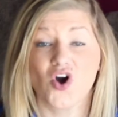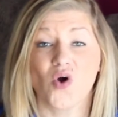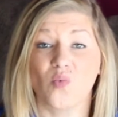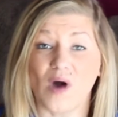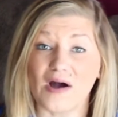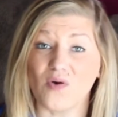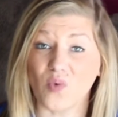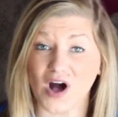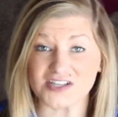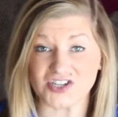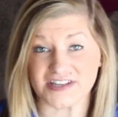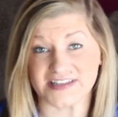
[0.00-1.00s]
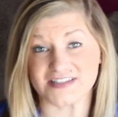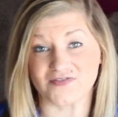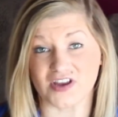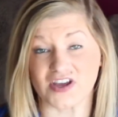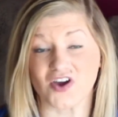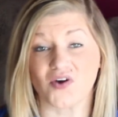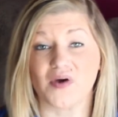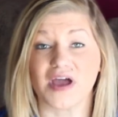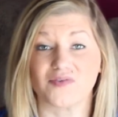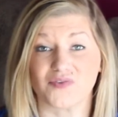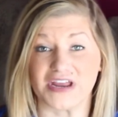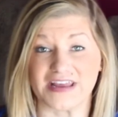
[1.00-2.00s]
while watching this video
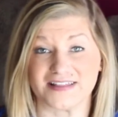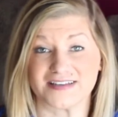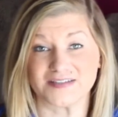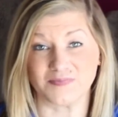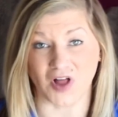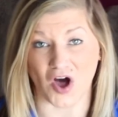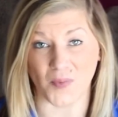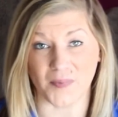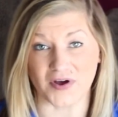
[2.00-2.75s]
and reading this blog